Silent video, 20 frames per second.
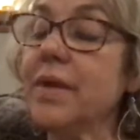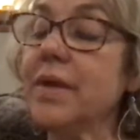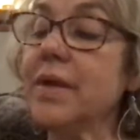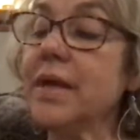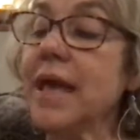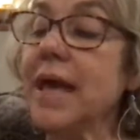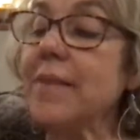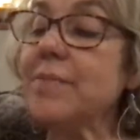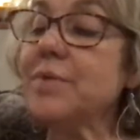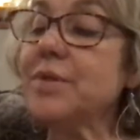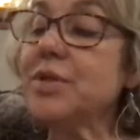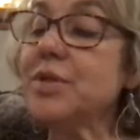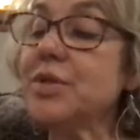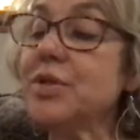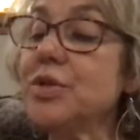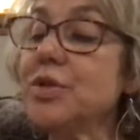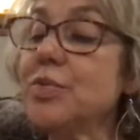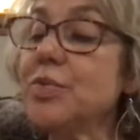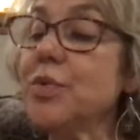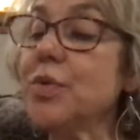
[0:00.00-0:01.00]
Captain
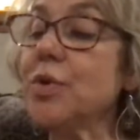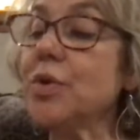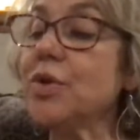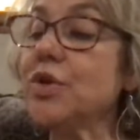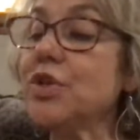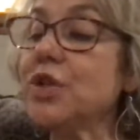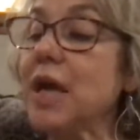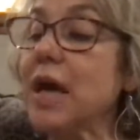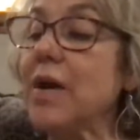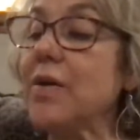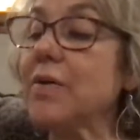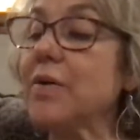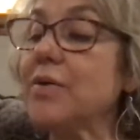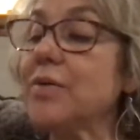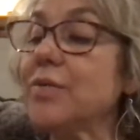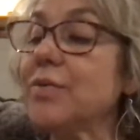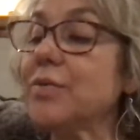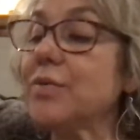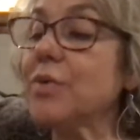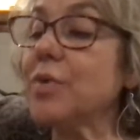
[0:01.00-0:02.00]
Newport
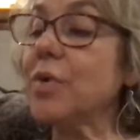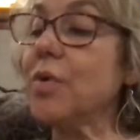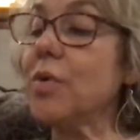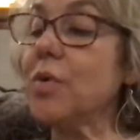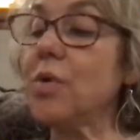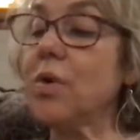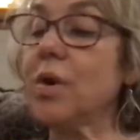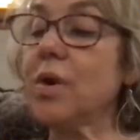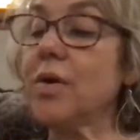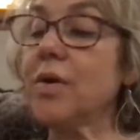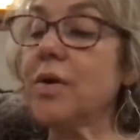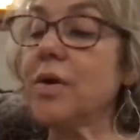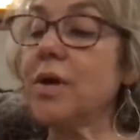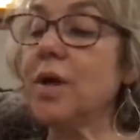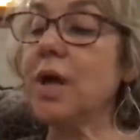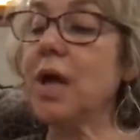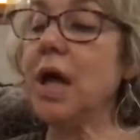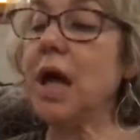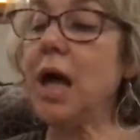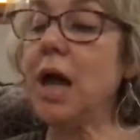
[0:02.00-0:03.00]
shouted through a horn,
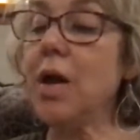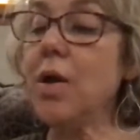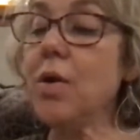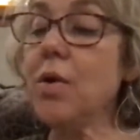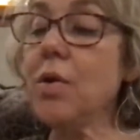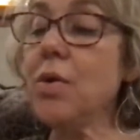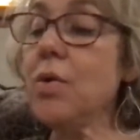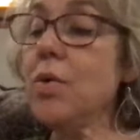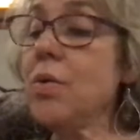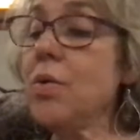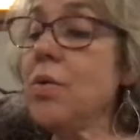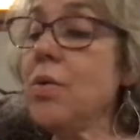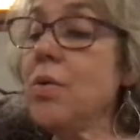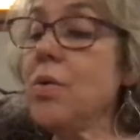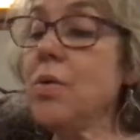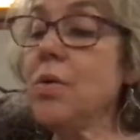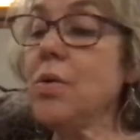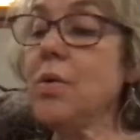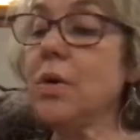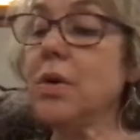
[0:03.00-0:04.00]

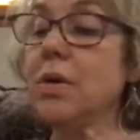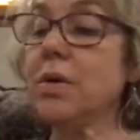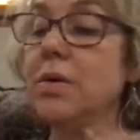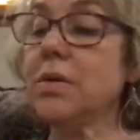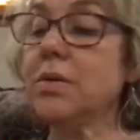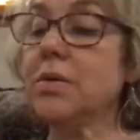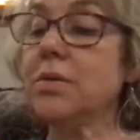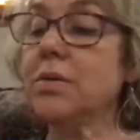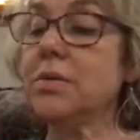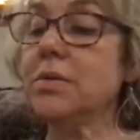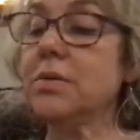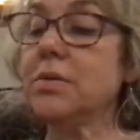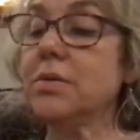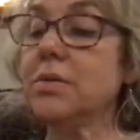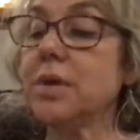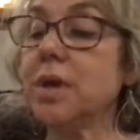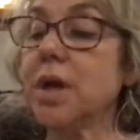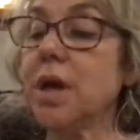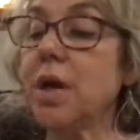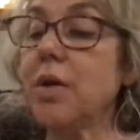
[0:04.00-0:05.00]
Halloo!
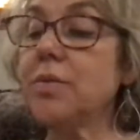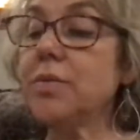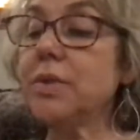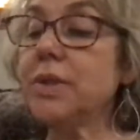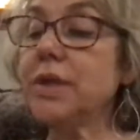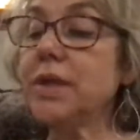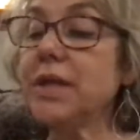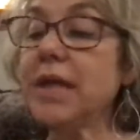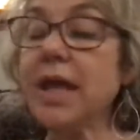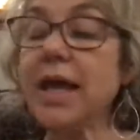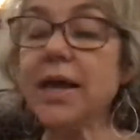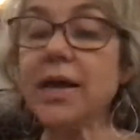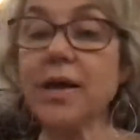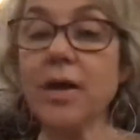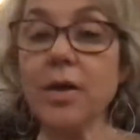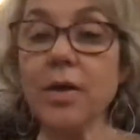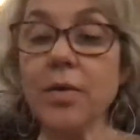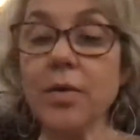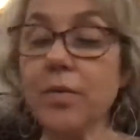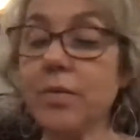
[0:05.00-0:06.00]
Only an
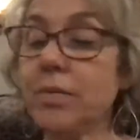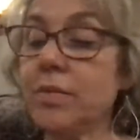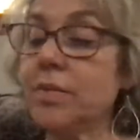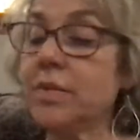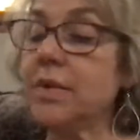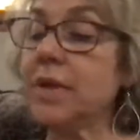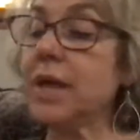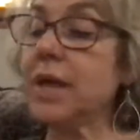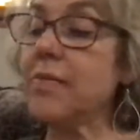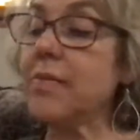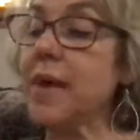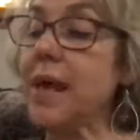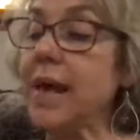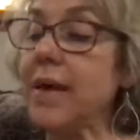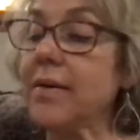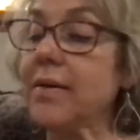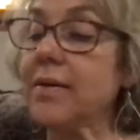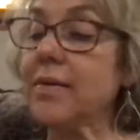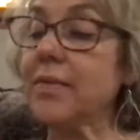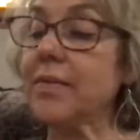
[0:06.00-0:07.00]
echo came
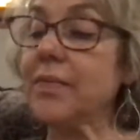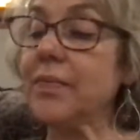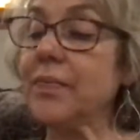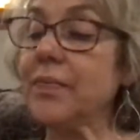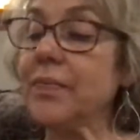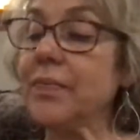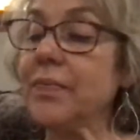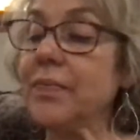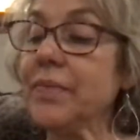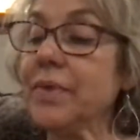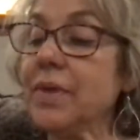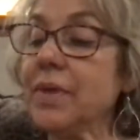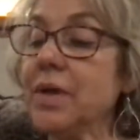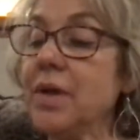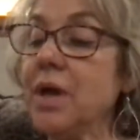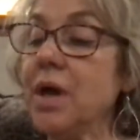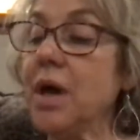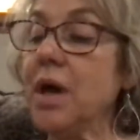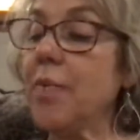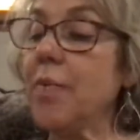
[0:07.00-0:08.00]
back.
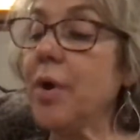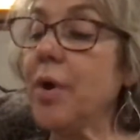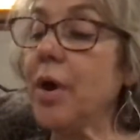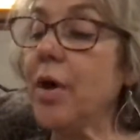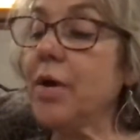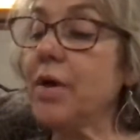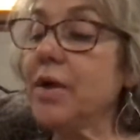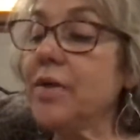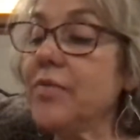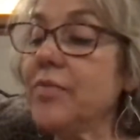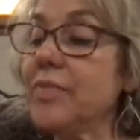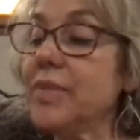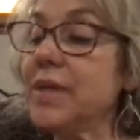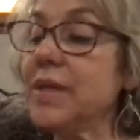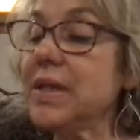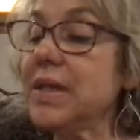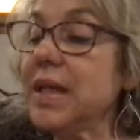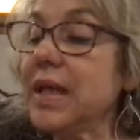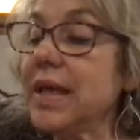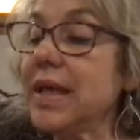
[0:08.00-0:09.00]
A party of
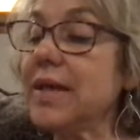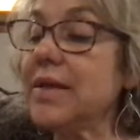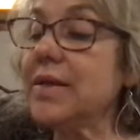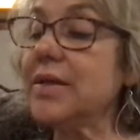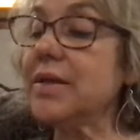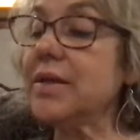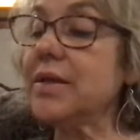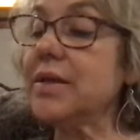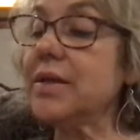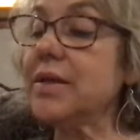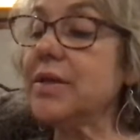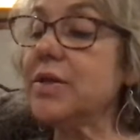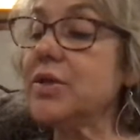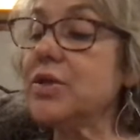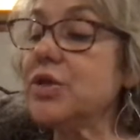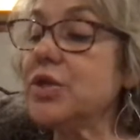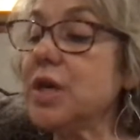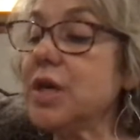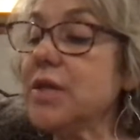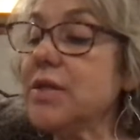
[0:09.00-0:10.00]
men landed
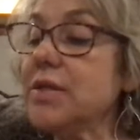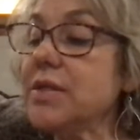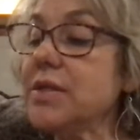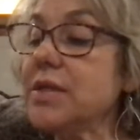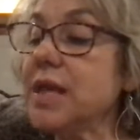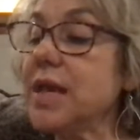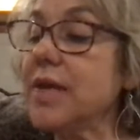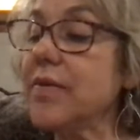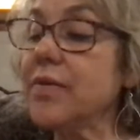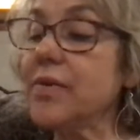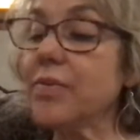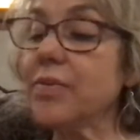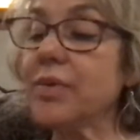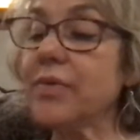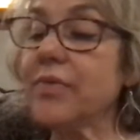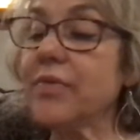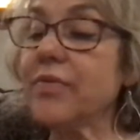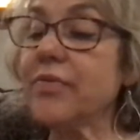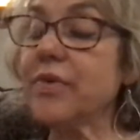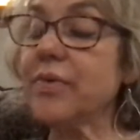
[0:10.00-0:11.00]
just down the
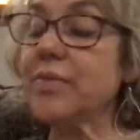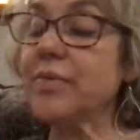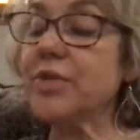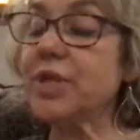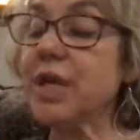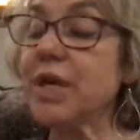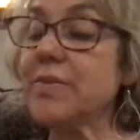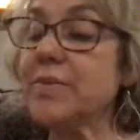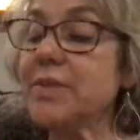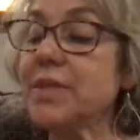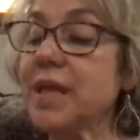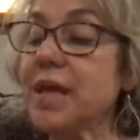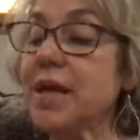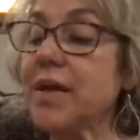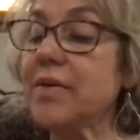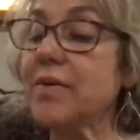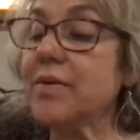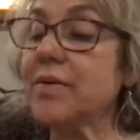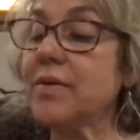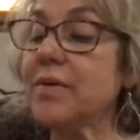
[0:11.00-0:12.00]
river from
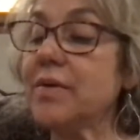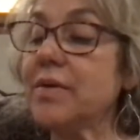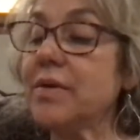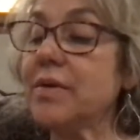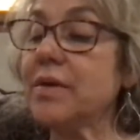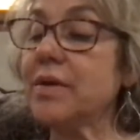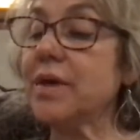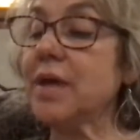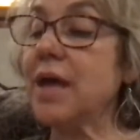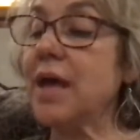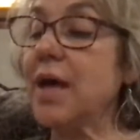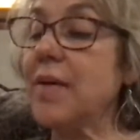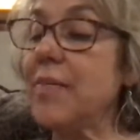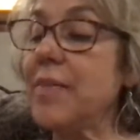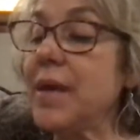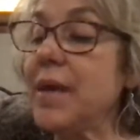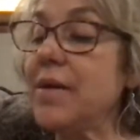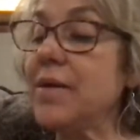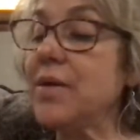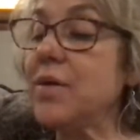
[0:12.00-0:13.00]
Jamestown.
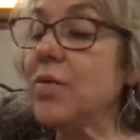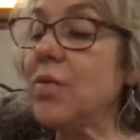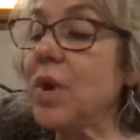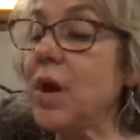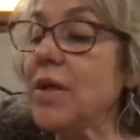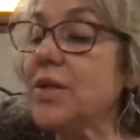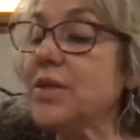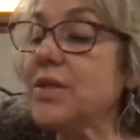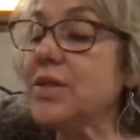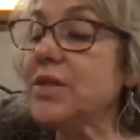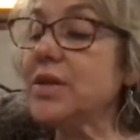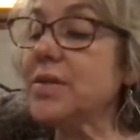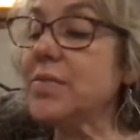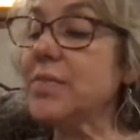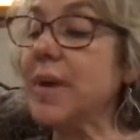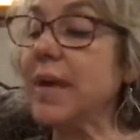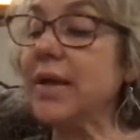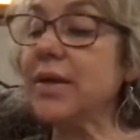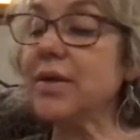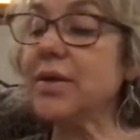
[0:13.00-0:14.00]
Amanda watched them
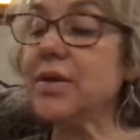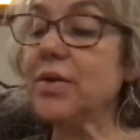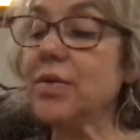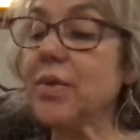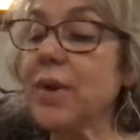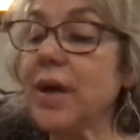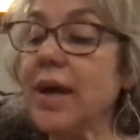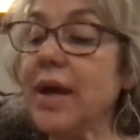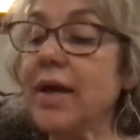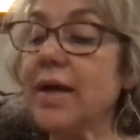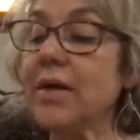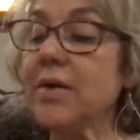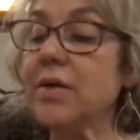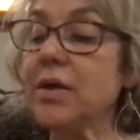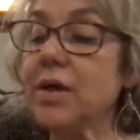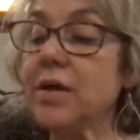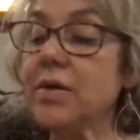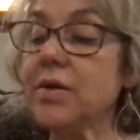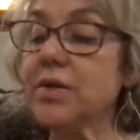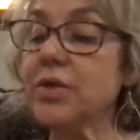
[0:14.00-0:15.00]
make their way
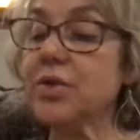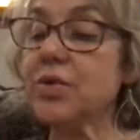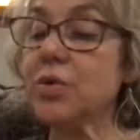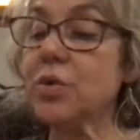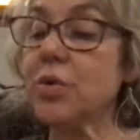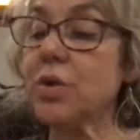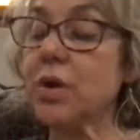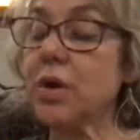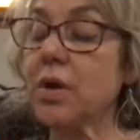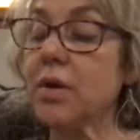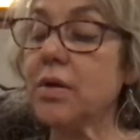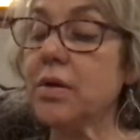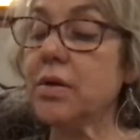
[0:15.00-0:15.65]
along the shore.